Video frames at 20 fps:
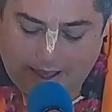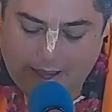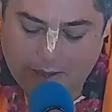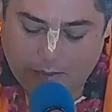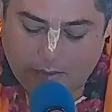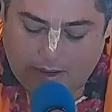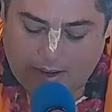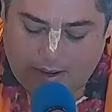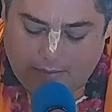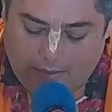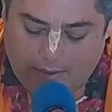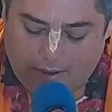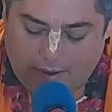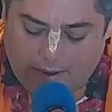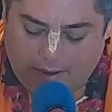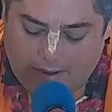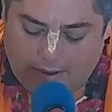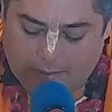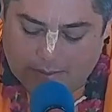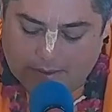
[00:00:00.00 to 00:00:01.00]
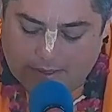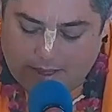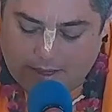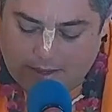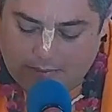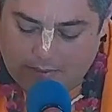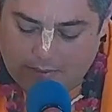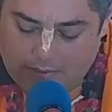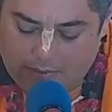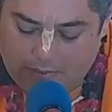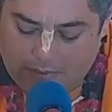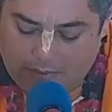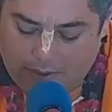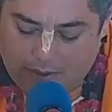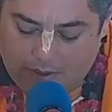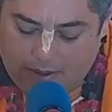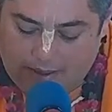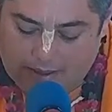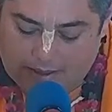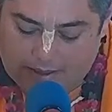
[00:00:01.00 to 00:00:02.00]
And whenever he comes out of the
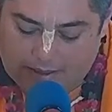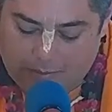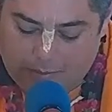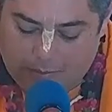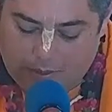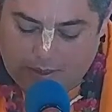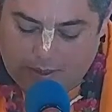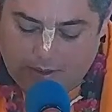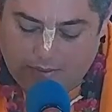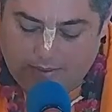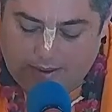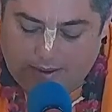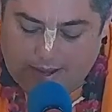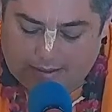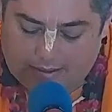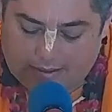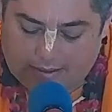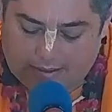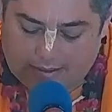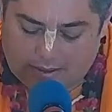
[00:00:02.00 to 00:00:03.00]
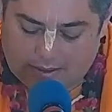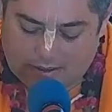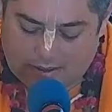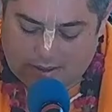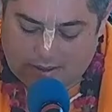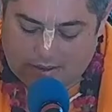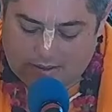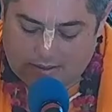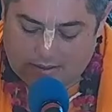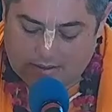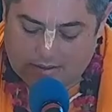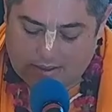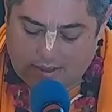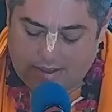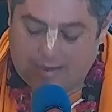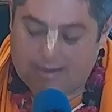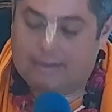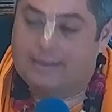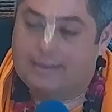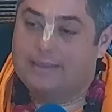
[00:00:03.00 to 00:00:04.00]
fort, he simply harasses the citizens
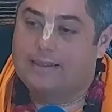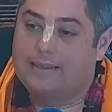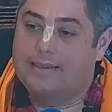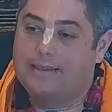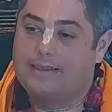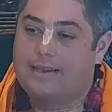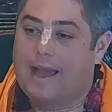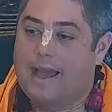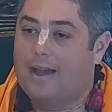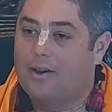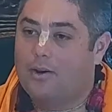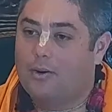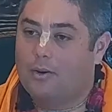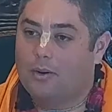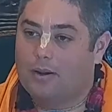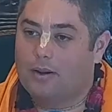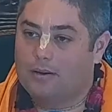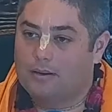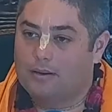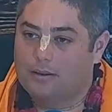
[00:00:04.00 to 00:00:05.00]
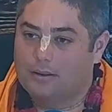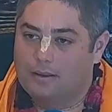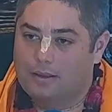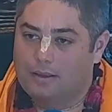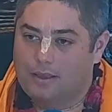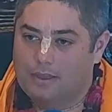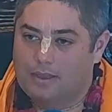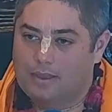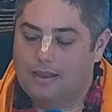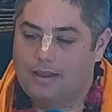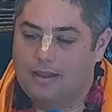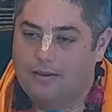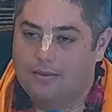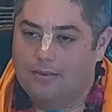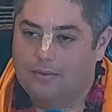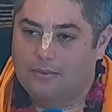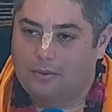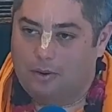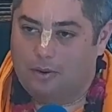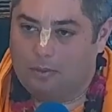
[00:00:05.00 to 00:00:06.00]
like a dacoit,
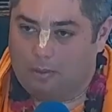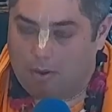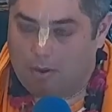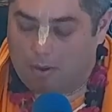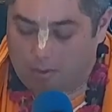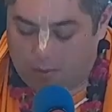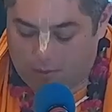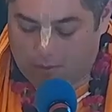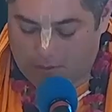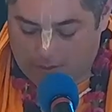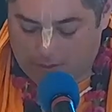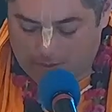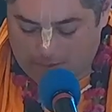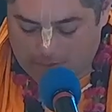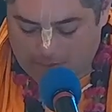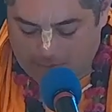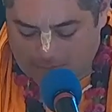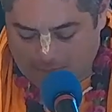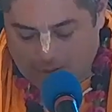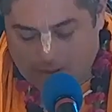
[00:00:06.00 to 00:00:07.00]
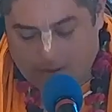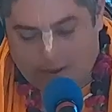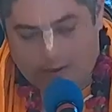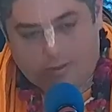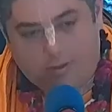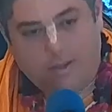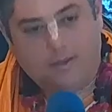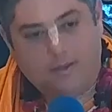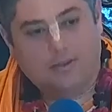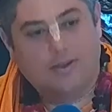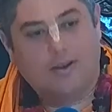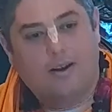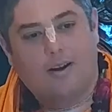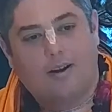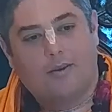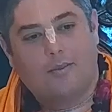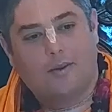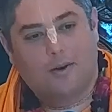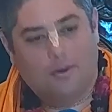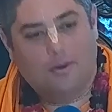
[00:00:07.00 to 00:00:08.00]
thief, or rogue. So he's
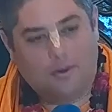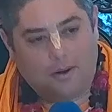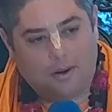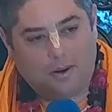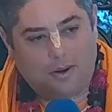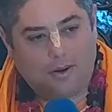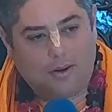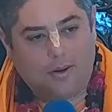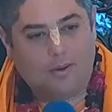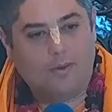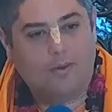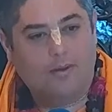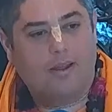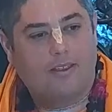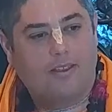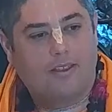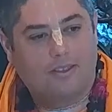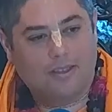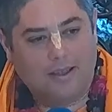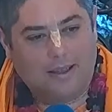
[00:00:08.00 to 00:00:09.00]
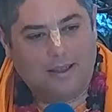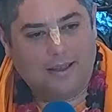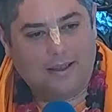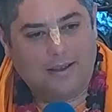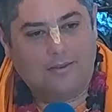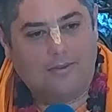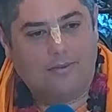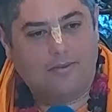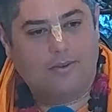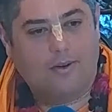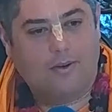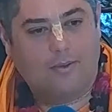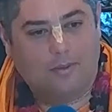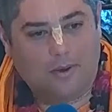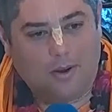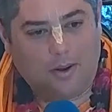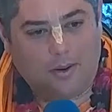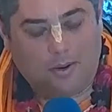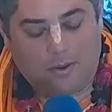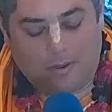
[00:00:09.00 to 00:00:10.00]
calling him a crow, a thief, a
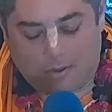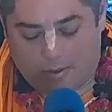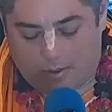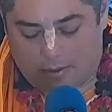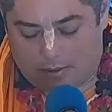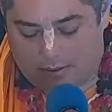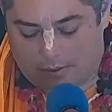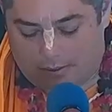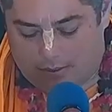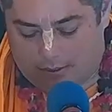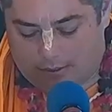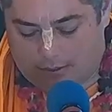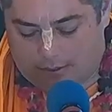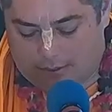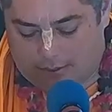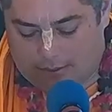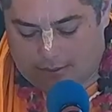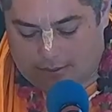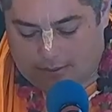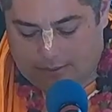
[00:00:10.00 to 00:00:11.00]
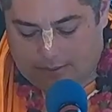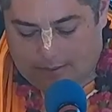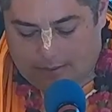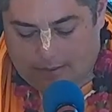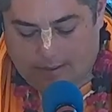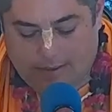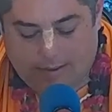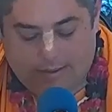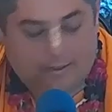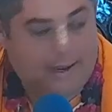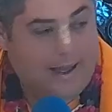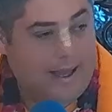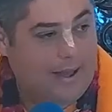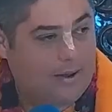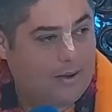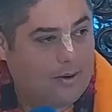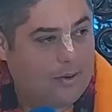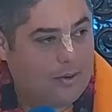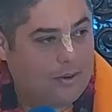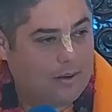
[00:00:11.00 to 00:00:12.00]
rogue, a
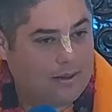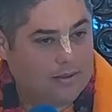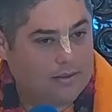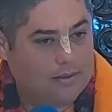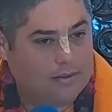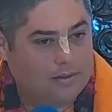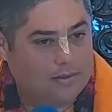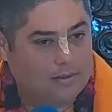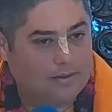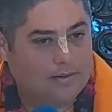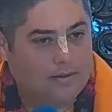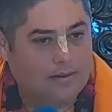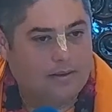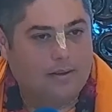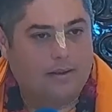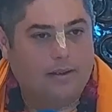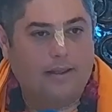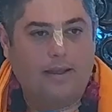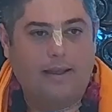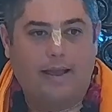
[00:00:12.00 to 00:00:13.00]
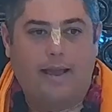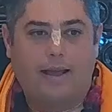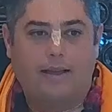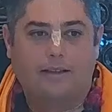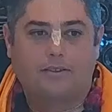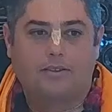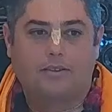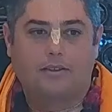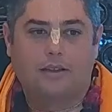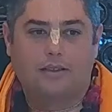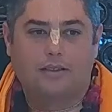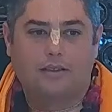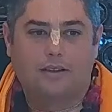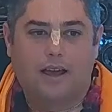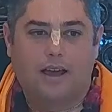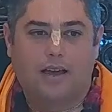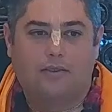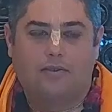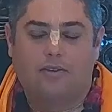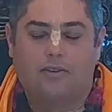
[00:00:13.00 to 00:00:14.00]
dacoit. He has, he's
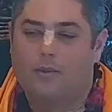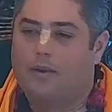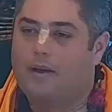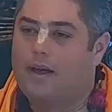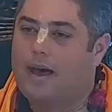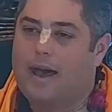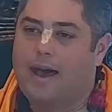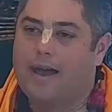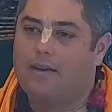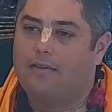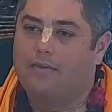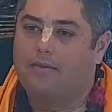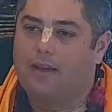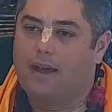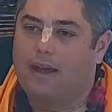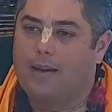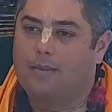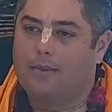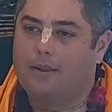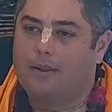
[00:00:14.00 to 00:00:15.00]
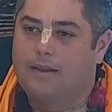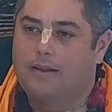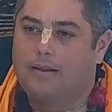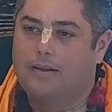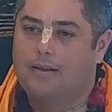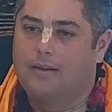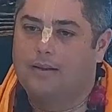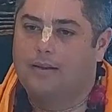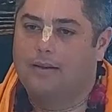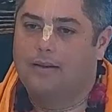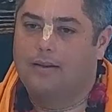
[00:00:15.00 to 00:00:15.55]
not from a high family.